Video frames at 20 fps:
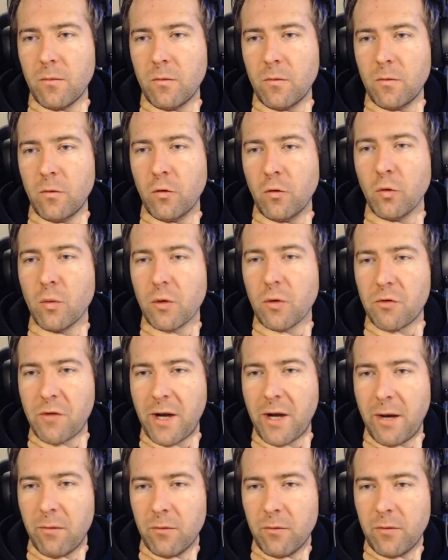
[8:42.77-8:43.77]
do a
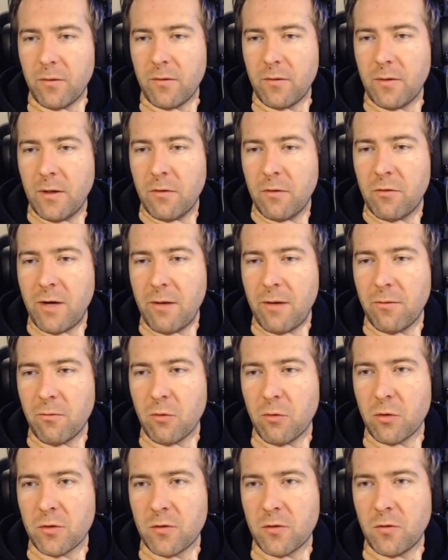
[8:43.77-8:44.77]
round, and a round
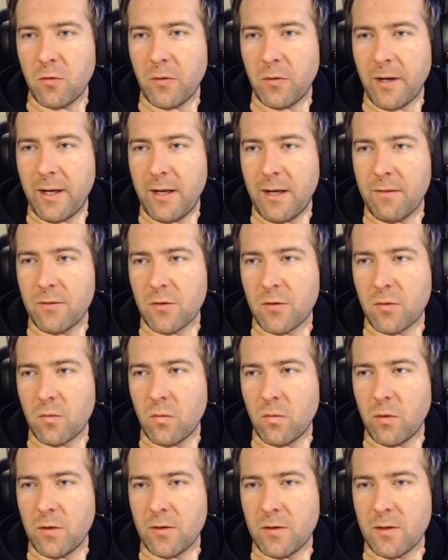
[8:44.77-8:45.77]
was 2 halves.
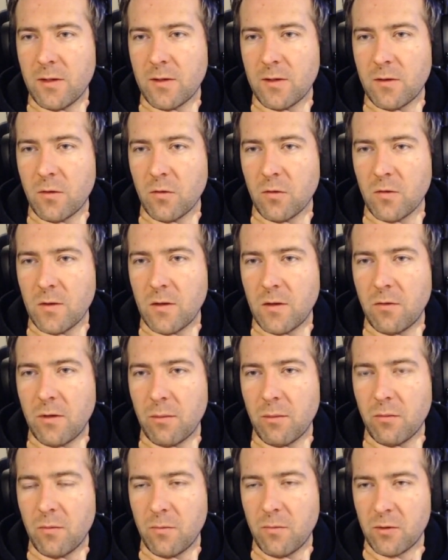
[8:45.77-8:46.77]
One is
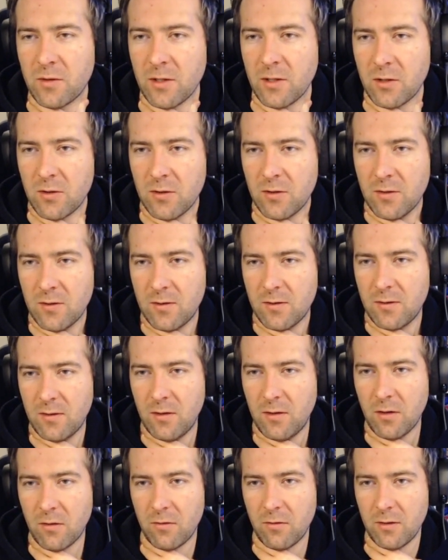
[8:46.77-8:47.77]
considering positions,
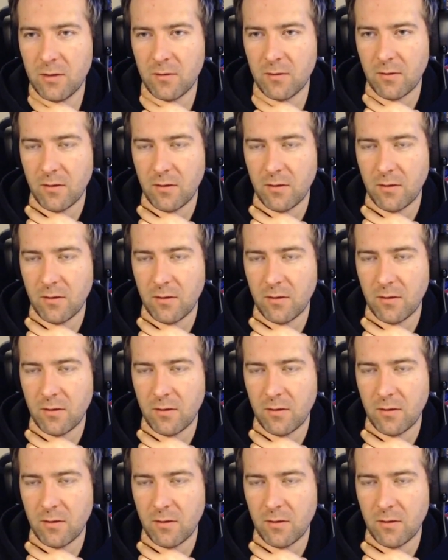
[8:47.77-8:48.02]
the other is